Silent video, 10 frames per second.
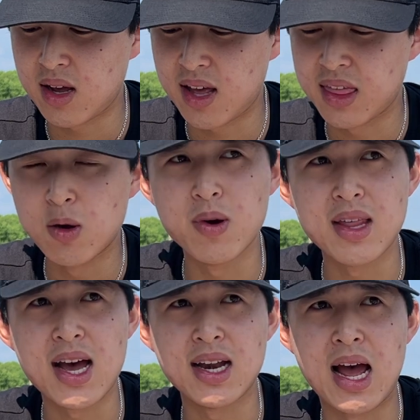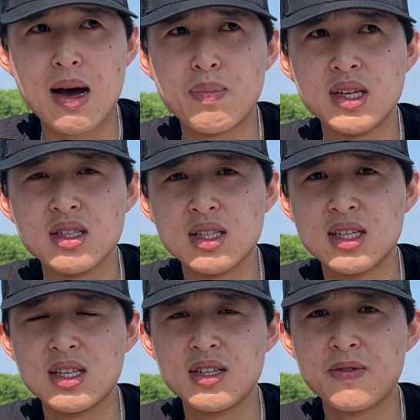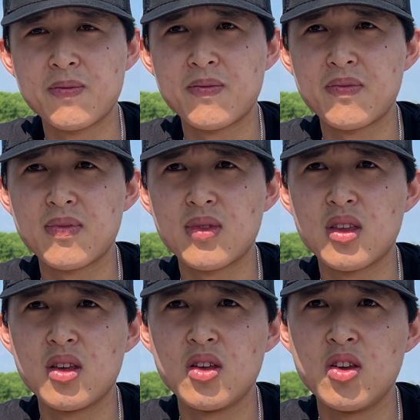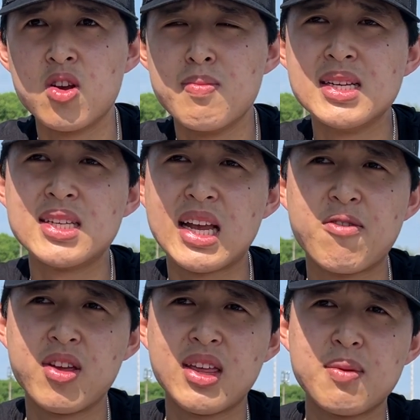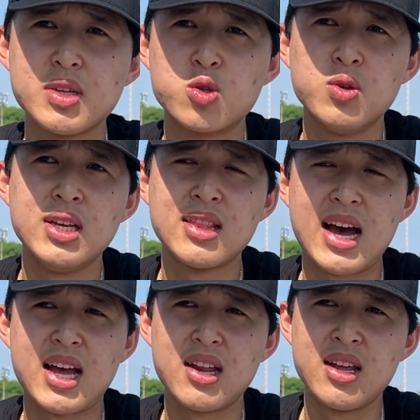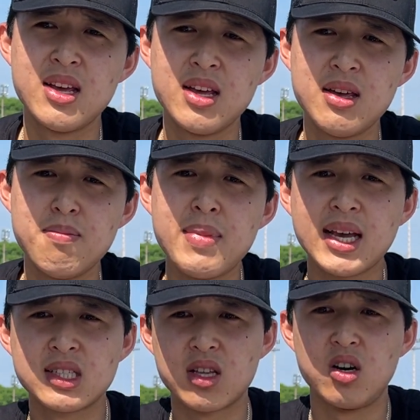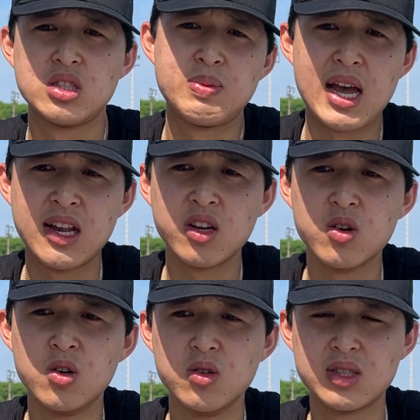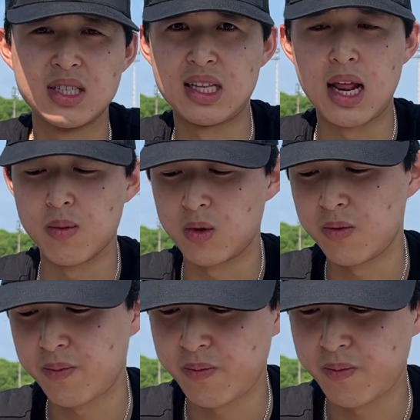I think when that happens, you're missing everything in between that makes the ultimate end goal sustainable.